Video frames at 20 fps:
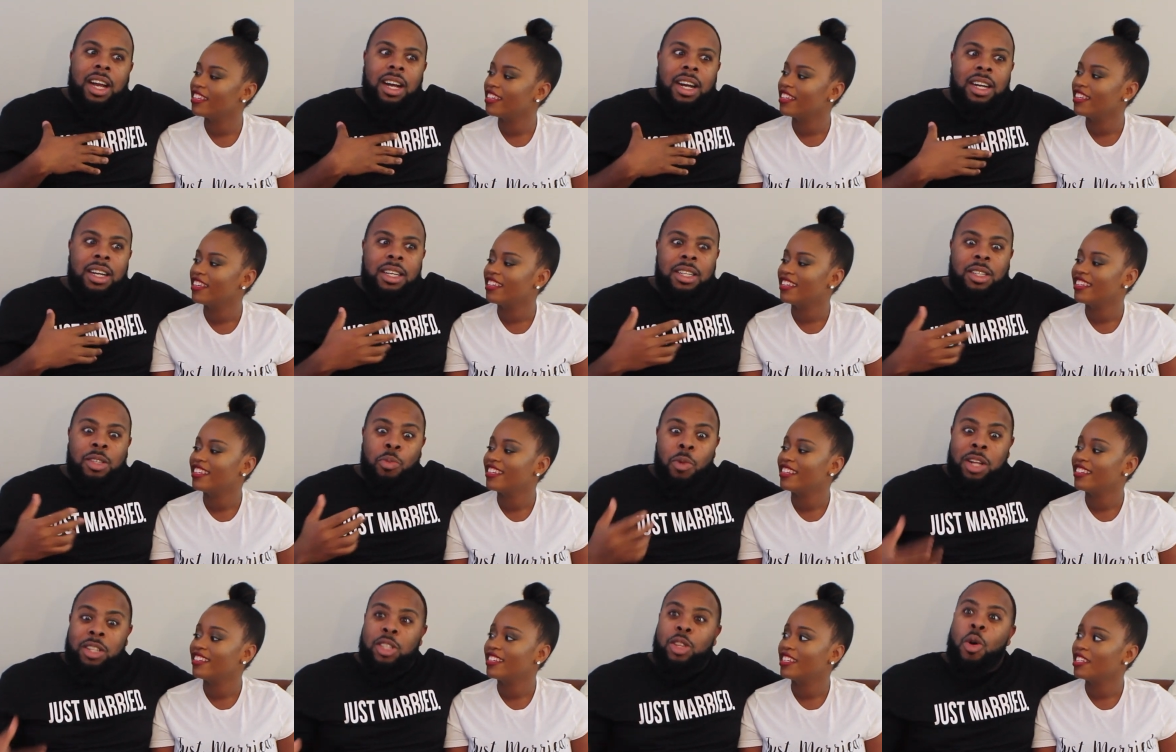
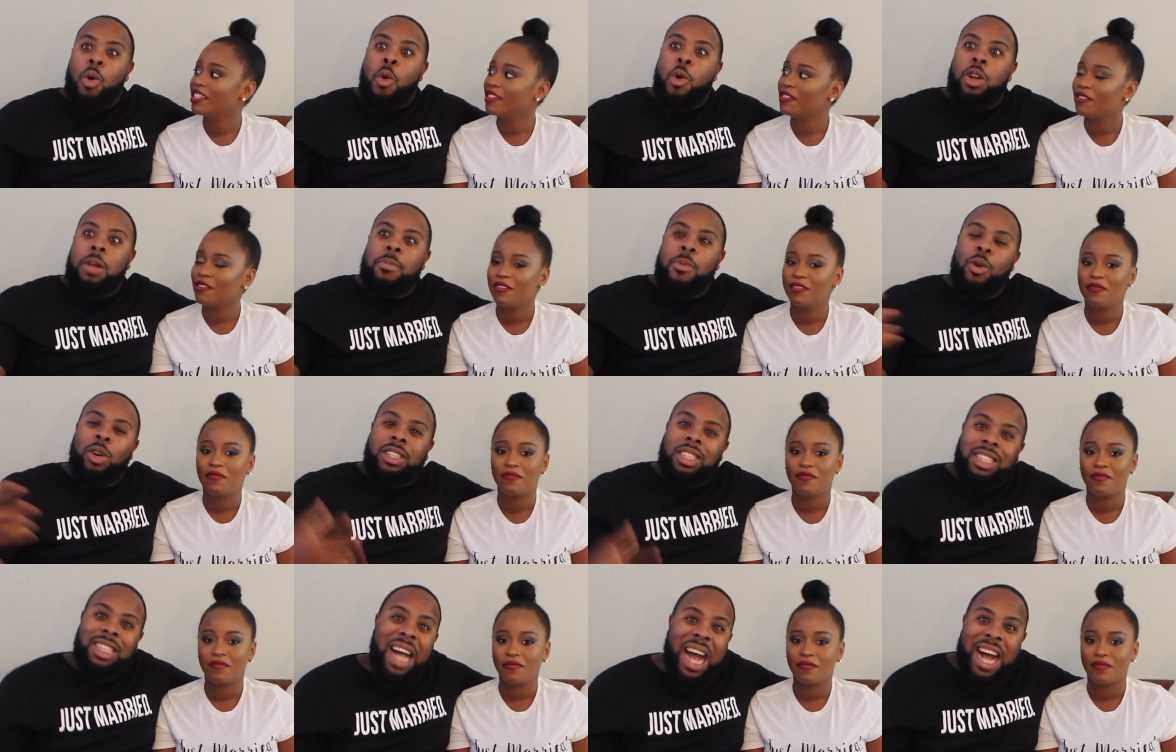Speaker 1: Cuz wants to order
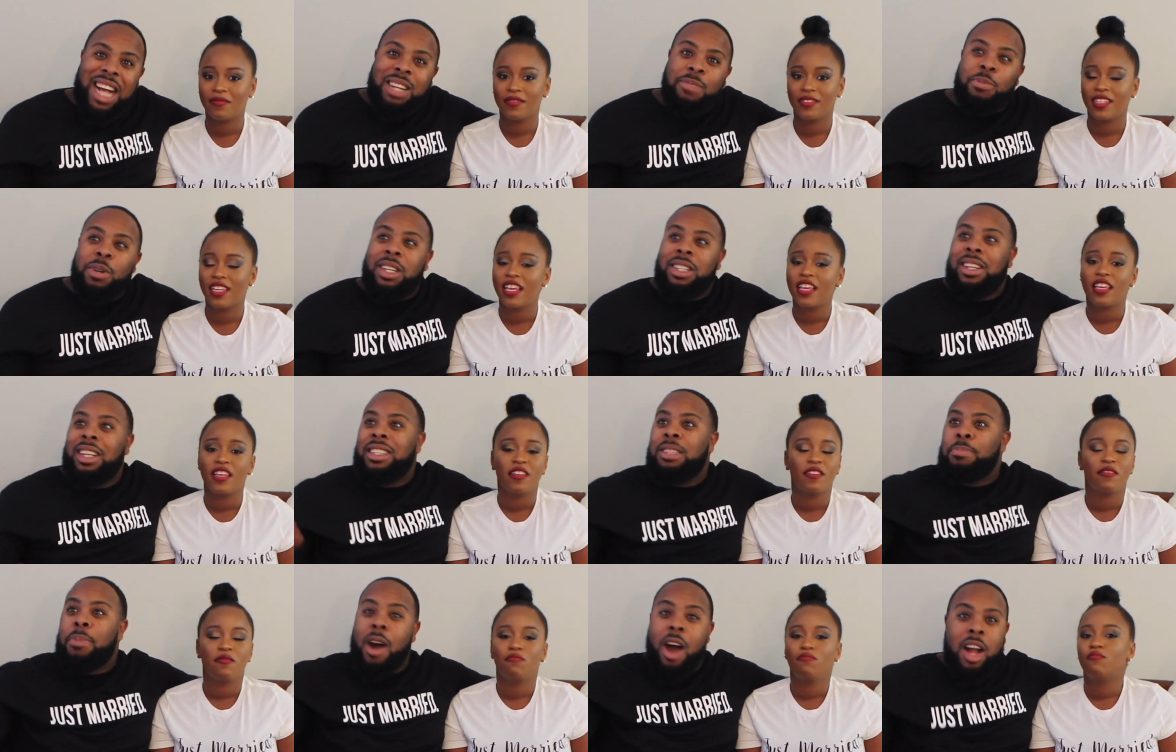more shots, but
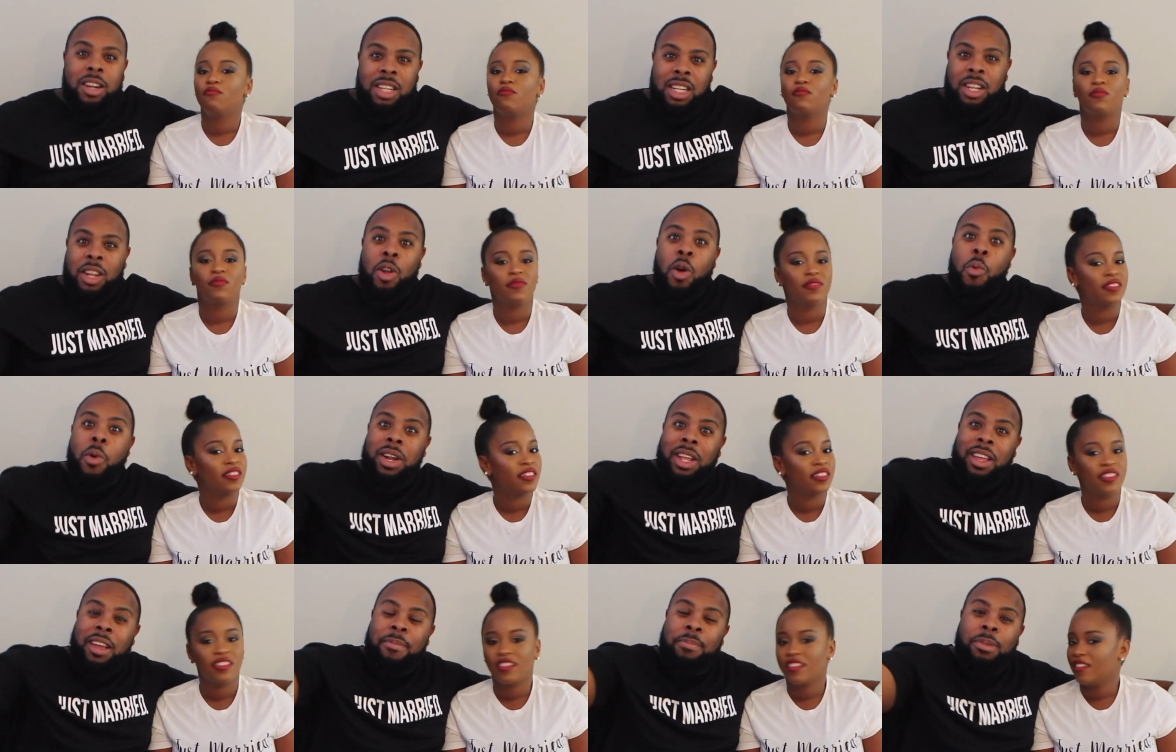the bartender don't
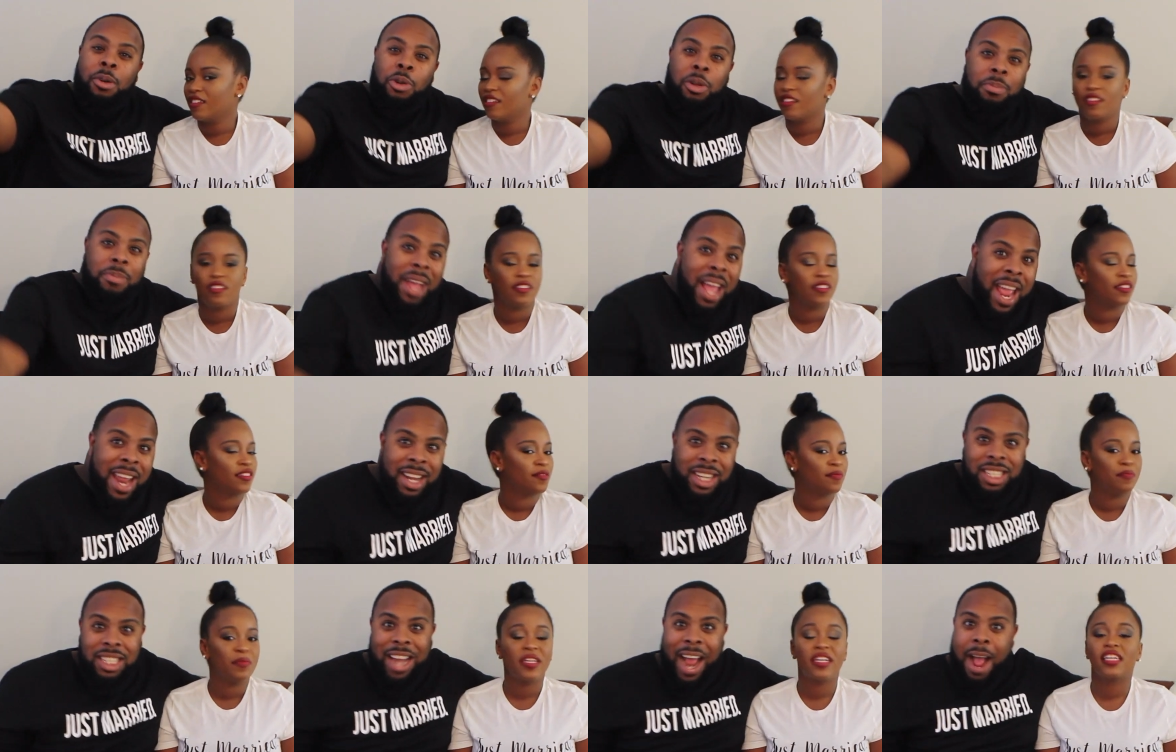want to give Broder
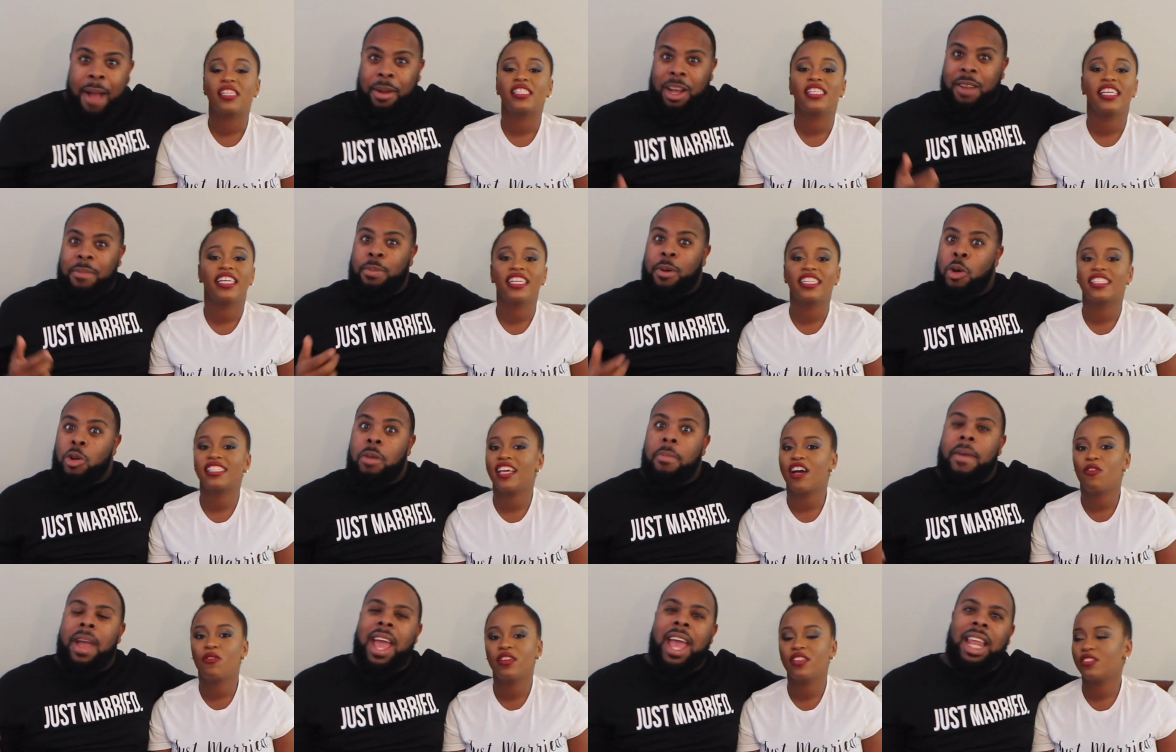Man a shot because
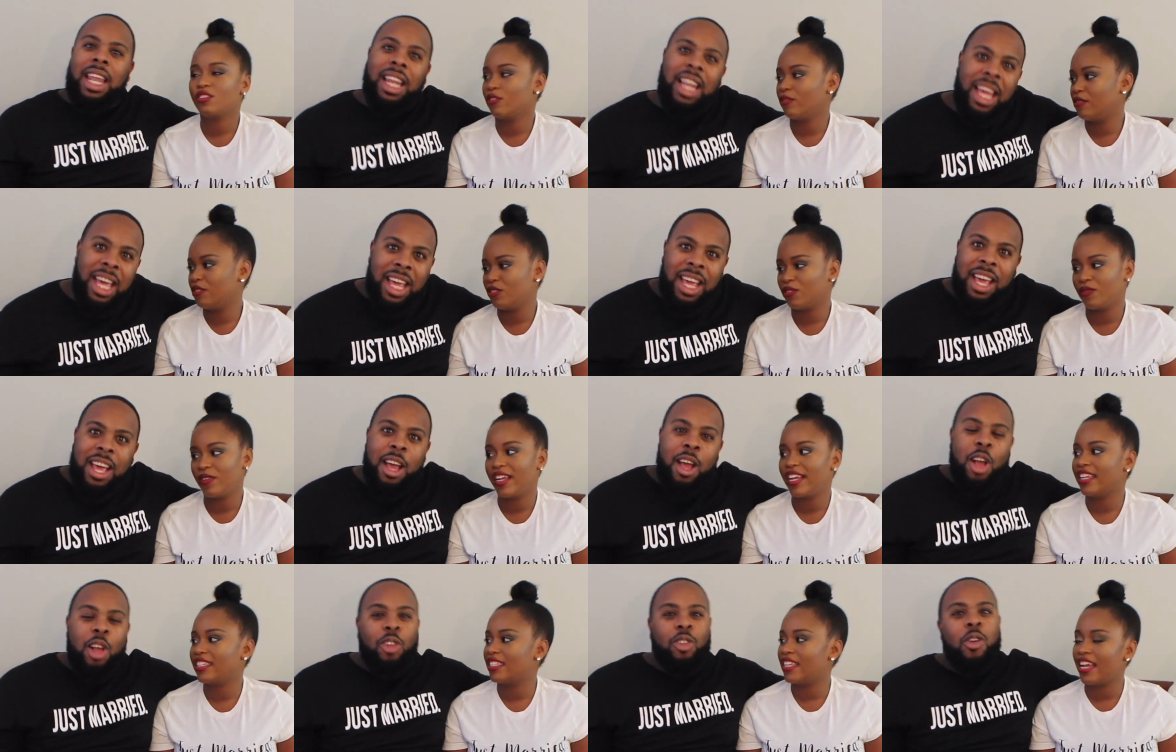Broder Man lit.
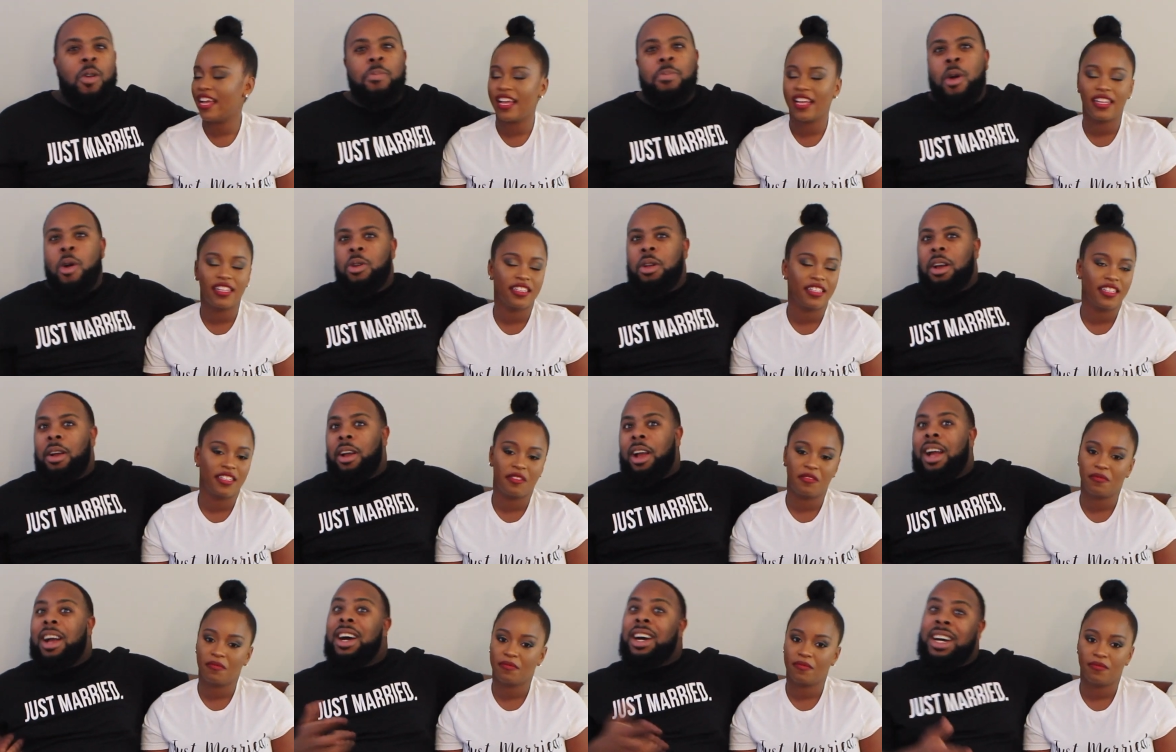Exactly. So Broder
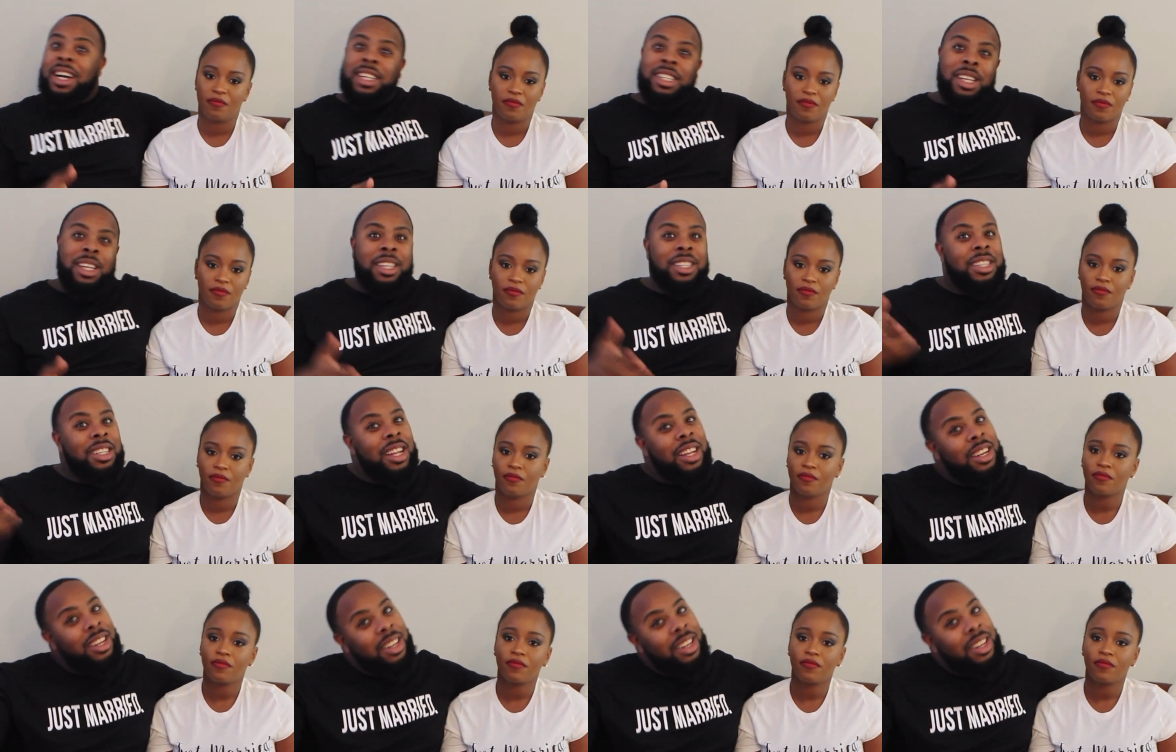Cuz and